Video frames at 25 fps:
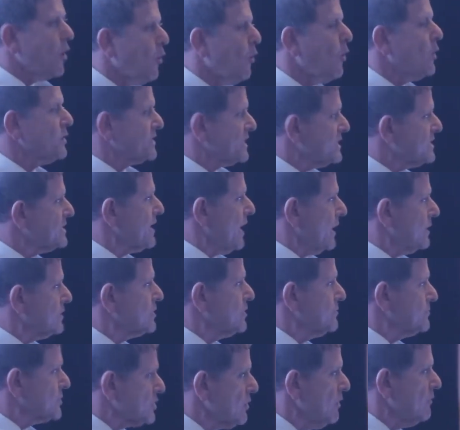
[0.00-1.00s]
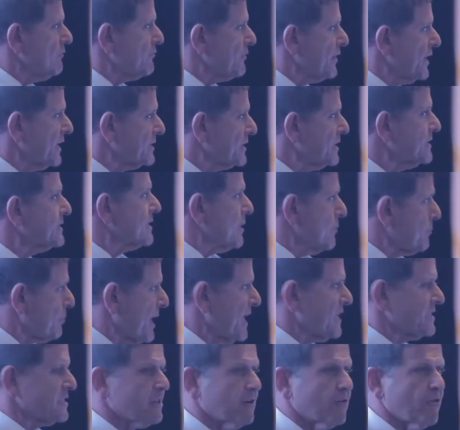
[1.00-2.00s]
know what is calcium sulfate. It's the
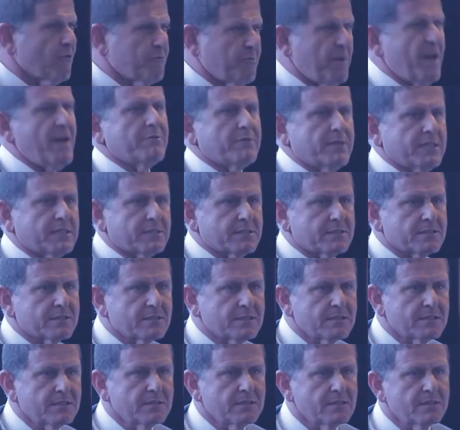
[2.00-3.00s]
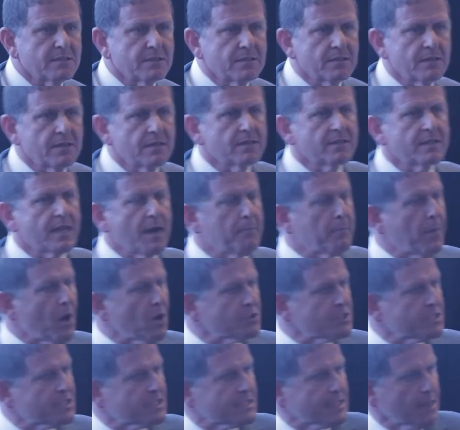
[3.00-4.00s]
plaster of Paris. The
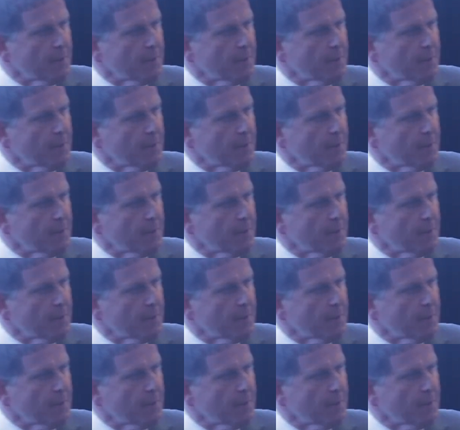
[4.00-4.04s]
most